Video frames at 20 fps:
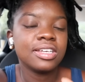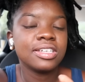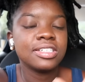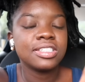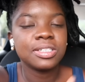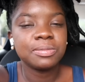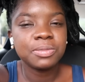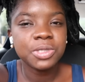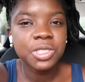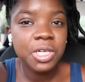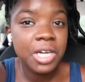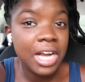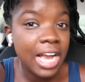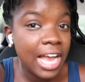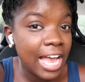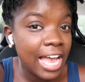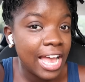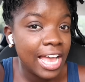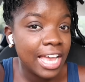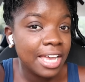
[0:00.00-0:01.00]

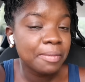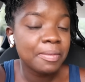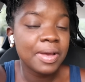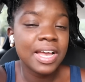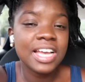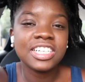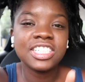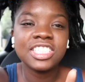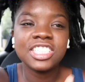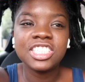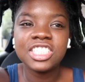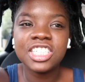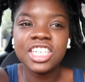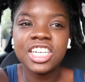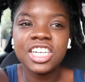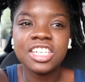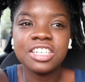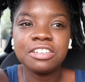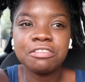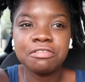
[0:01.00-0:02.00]
subscribe, and
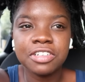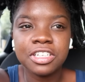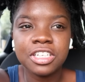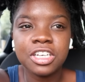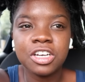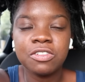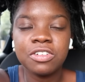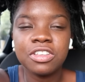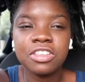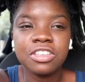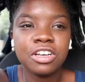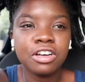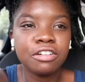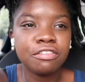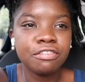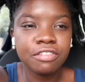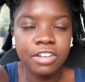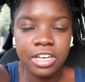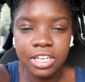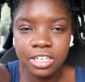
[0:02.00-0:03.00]
share the video with your
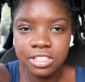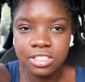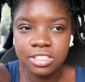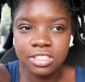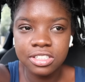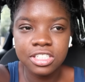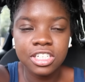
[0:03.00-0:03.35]
friends.